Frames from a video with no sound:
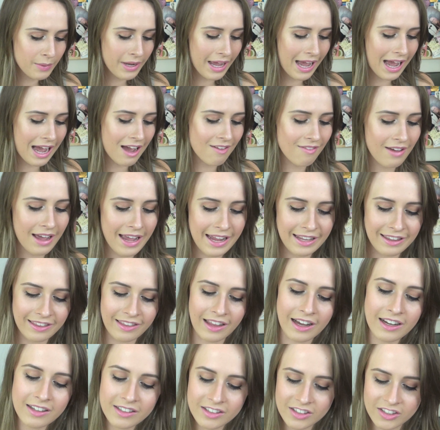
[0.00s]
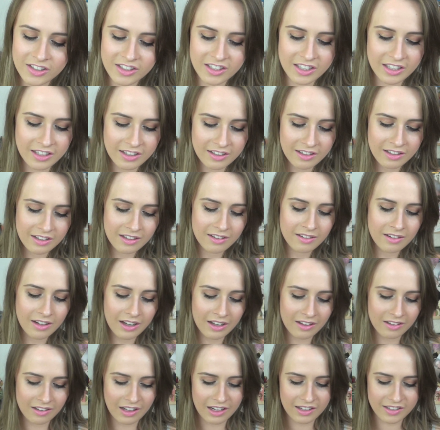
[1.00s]
we have a Lust.
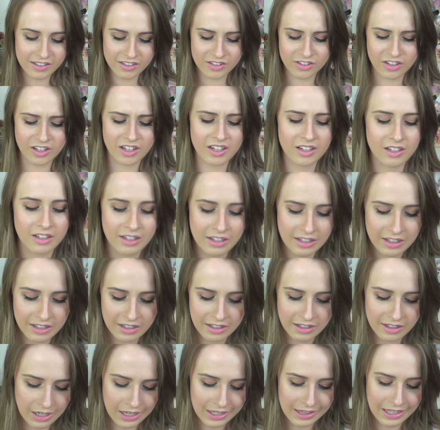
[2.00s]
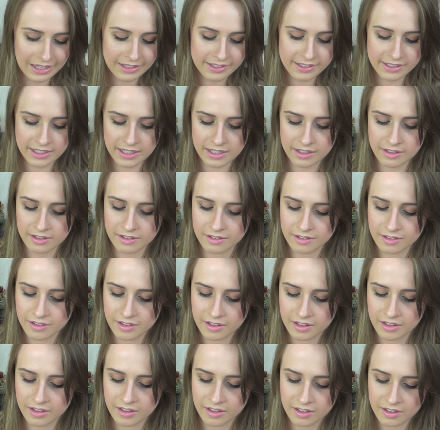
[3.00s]
A Lustre? I'll
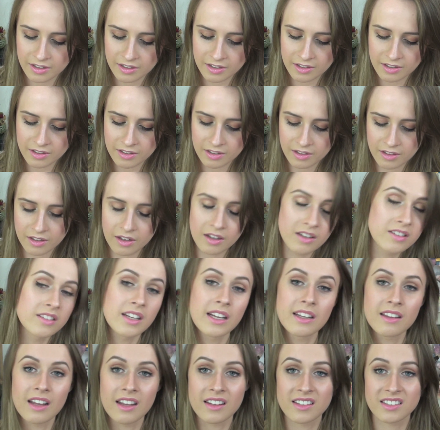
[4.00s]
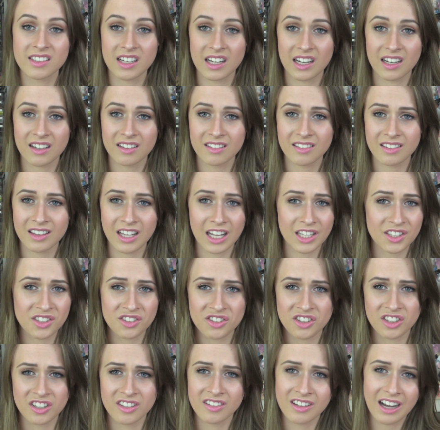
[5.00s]
say Luster.
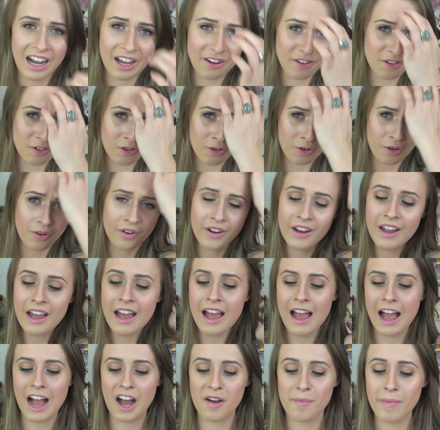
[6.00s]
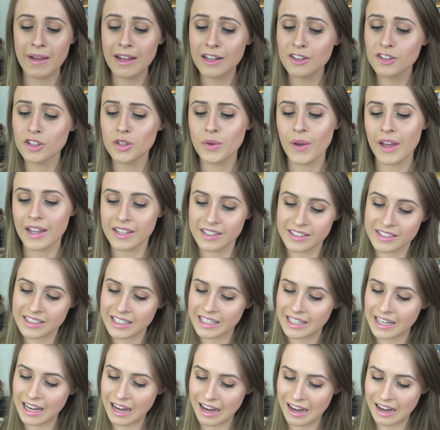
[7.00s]
Lust, I don't know.
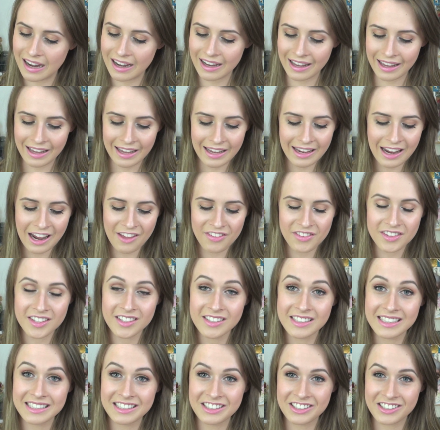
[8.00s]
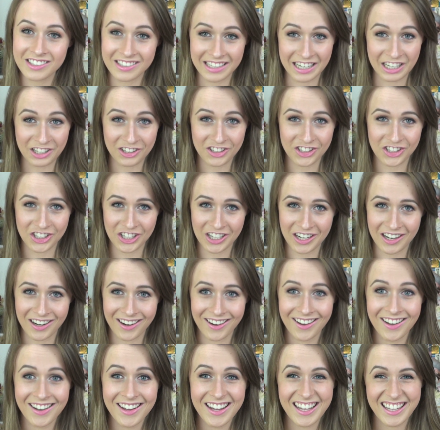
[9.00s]
L-U-S-T-R-E, and this is in Sea Sheer.
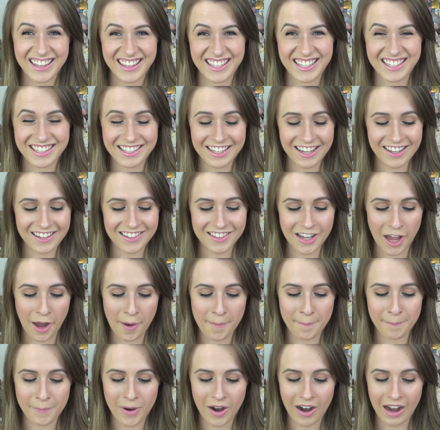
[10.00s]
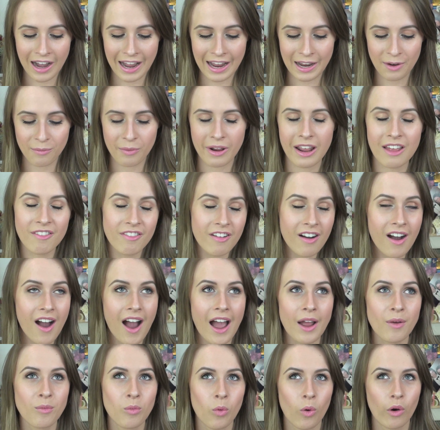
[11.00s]
This is my, whenever
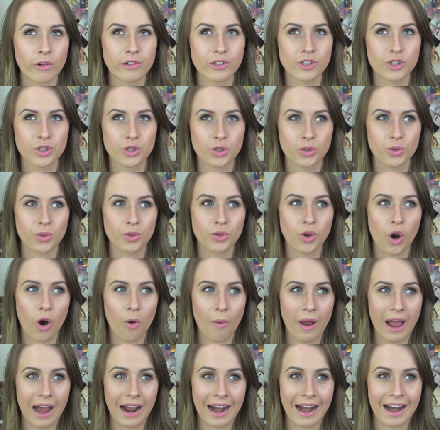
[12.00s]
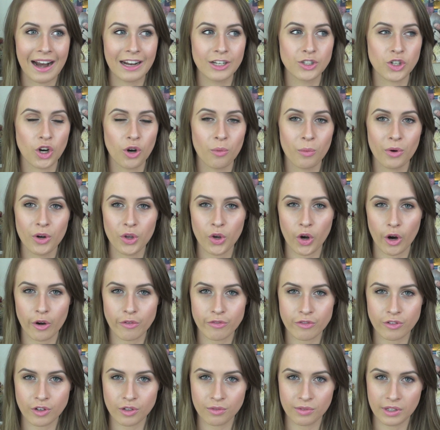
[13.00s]
I want to go out and I don't want to go
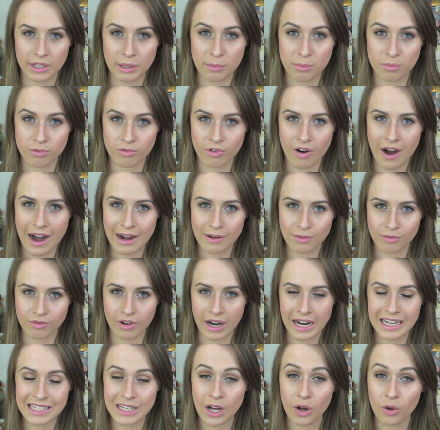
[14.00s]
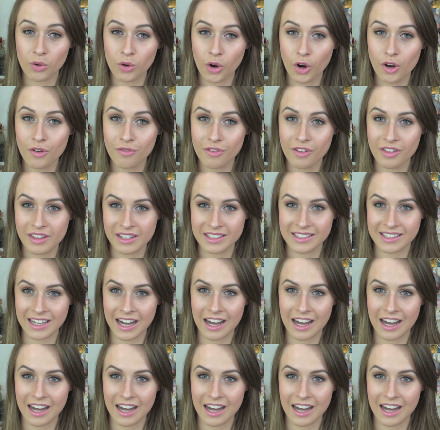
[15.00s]
for a really bright red, I'll go for this